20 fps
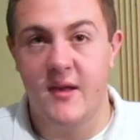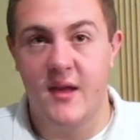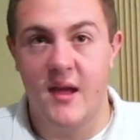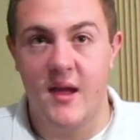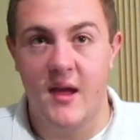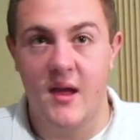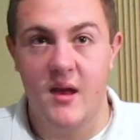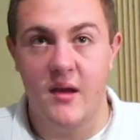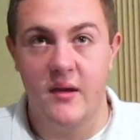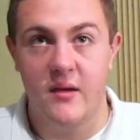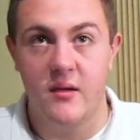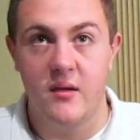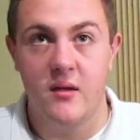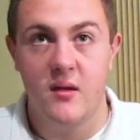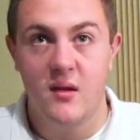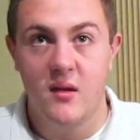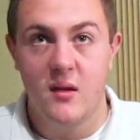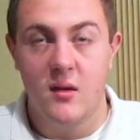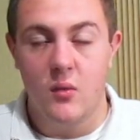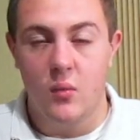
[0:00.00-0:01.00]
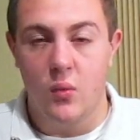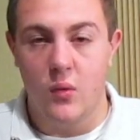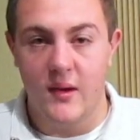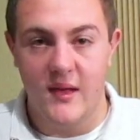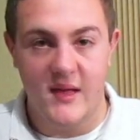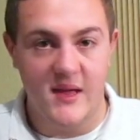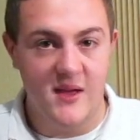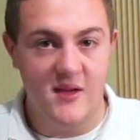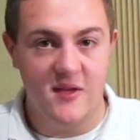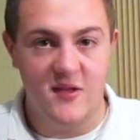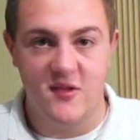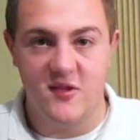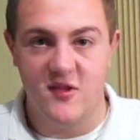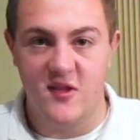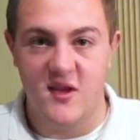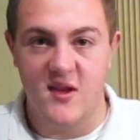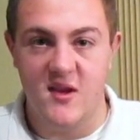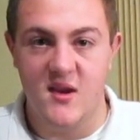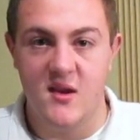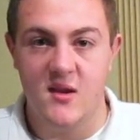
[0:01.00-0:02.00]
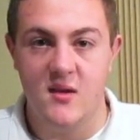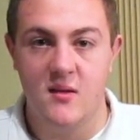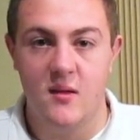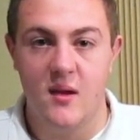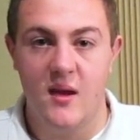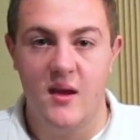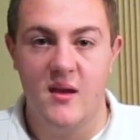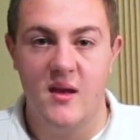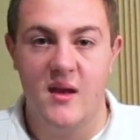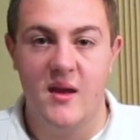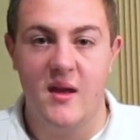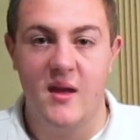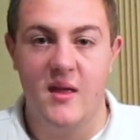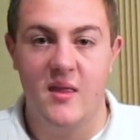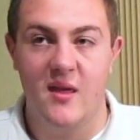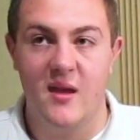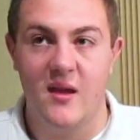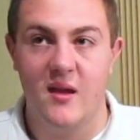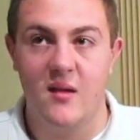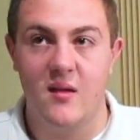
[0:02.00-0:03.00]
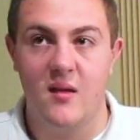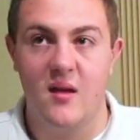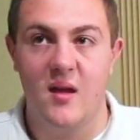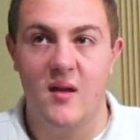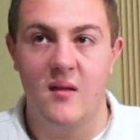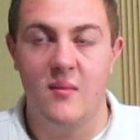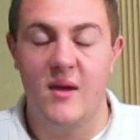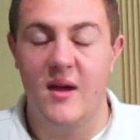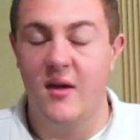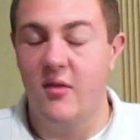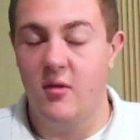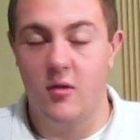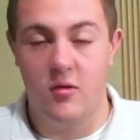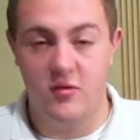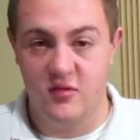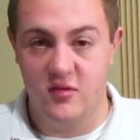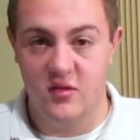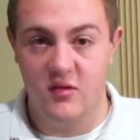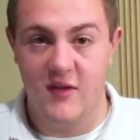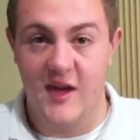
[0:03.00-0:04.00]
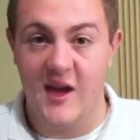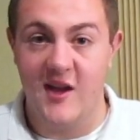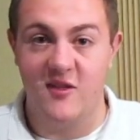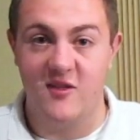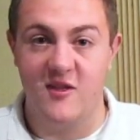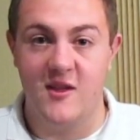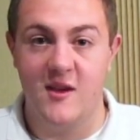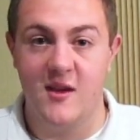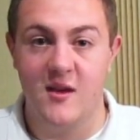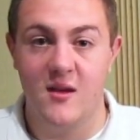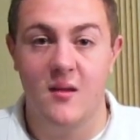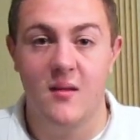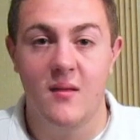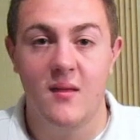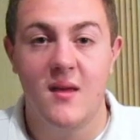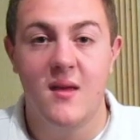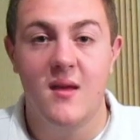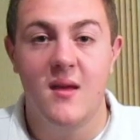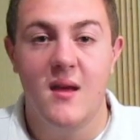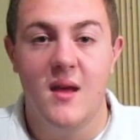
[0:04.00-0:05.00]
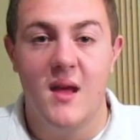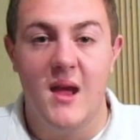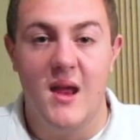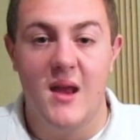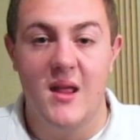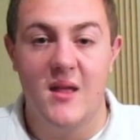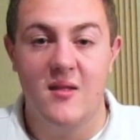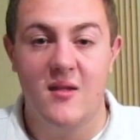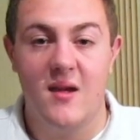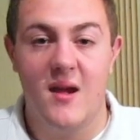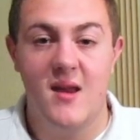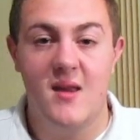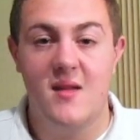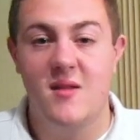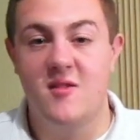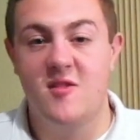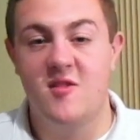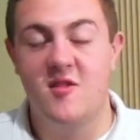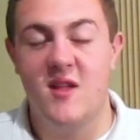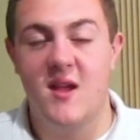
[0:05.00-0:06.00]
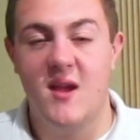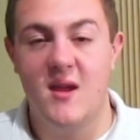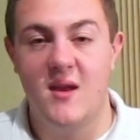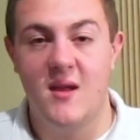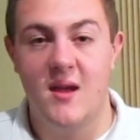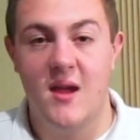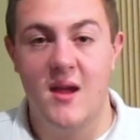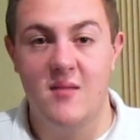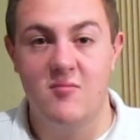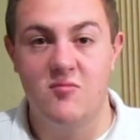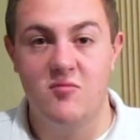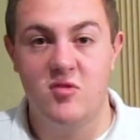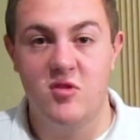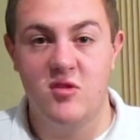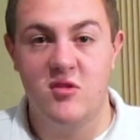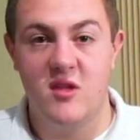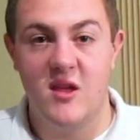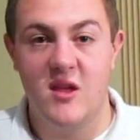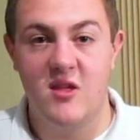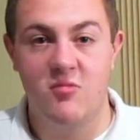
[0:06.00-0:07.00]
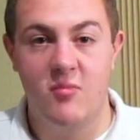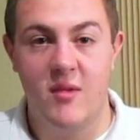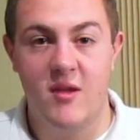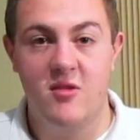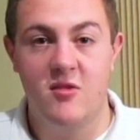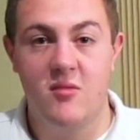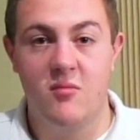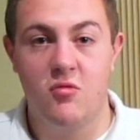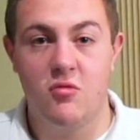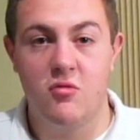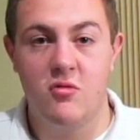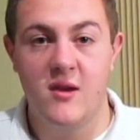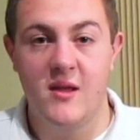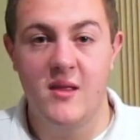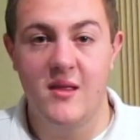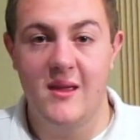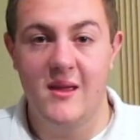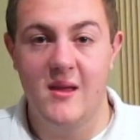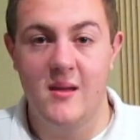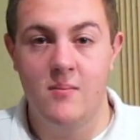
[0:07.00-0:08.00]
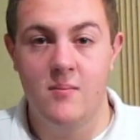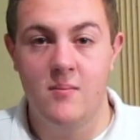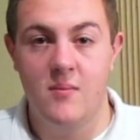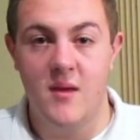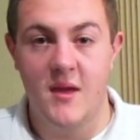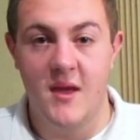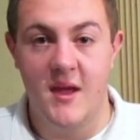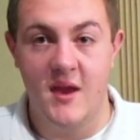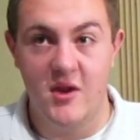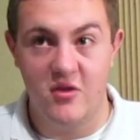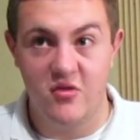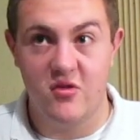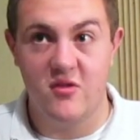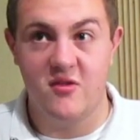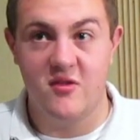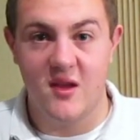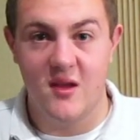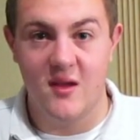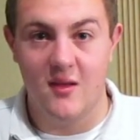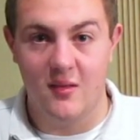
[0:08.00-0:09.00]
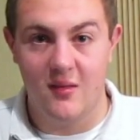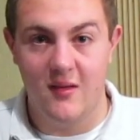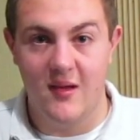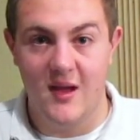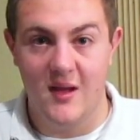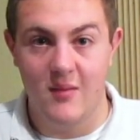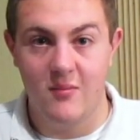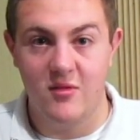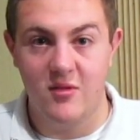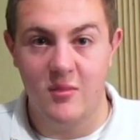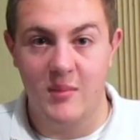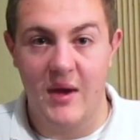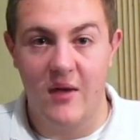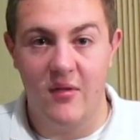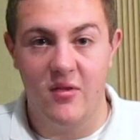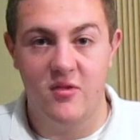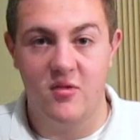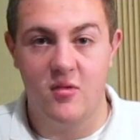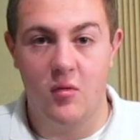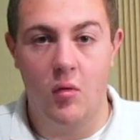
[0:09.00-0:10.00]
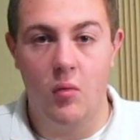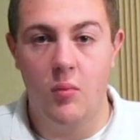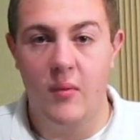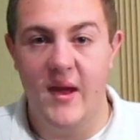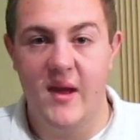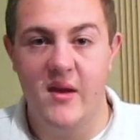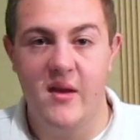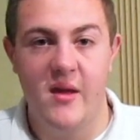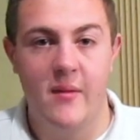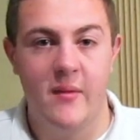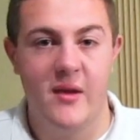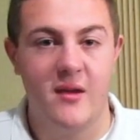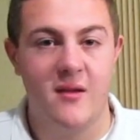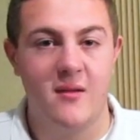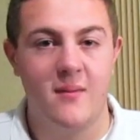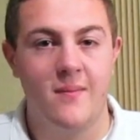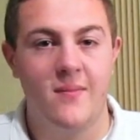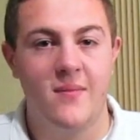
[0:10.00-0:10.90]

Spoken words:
and what he's seen, and about also the vaccine. And he kind of stated, and he's made some really interesting claims about this whole pandemic.